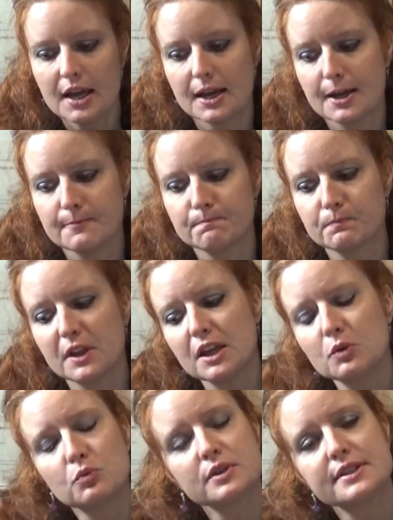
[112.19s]

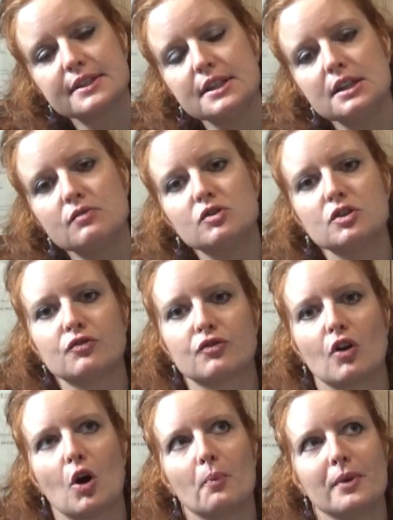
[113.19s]
He received
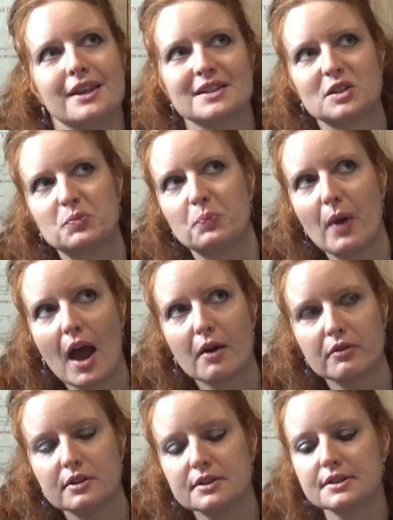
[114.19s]
from his
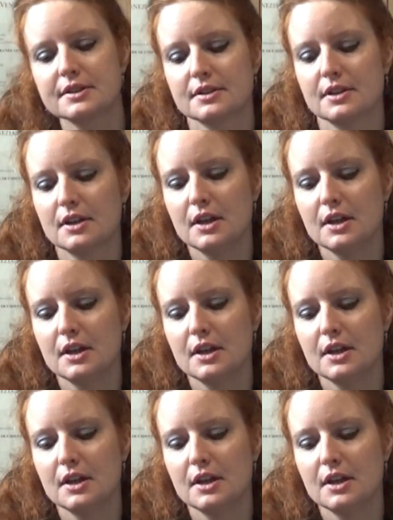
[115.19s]
parents